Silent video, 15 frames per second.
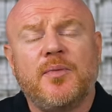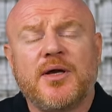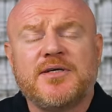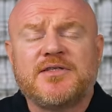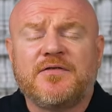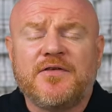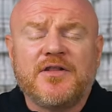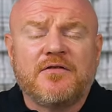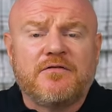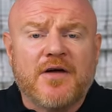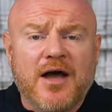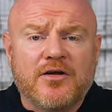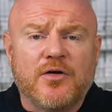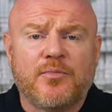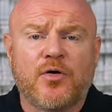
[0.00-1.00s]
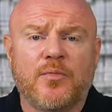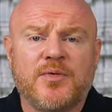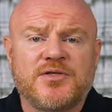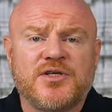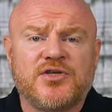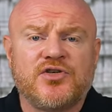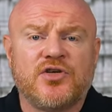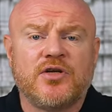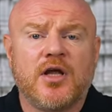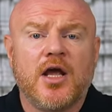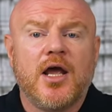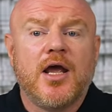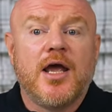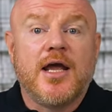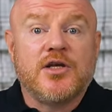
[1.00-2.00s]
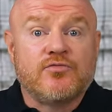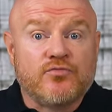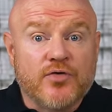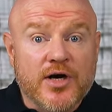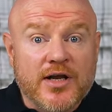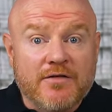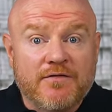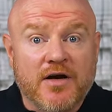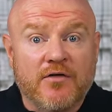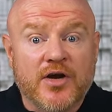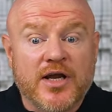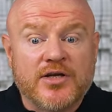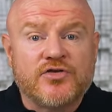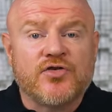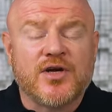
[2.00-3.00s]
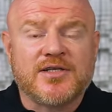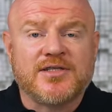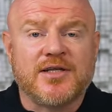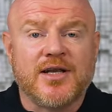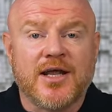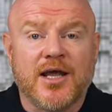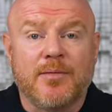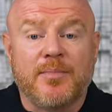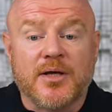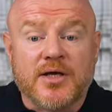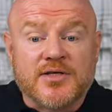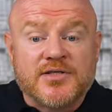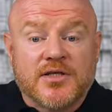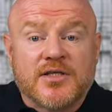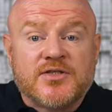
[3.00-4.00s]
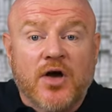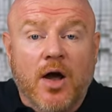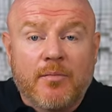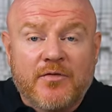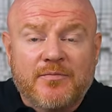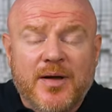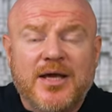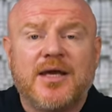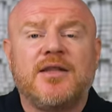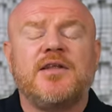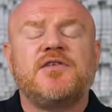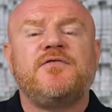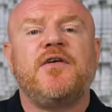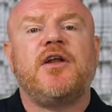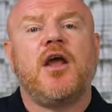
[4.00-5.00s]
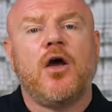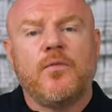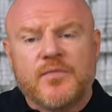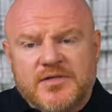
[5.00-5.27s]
Because I think the value proposition is really very interesting here, because at the time of making this video,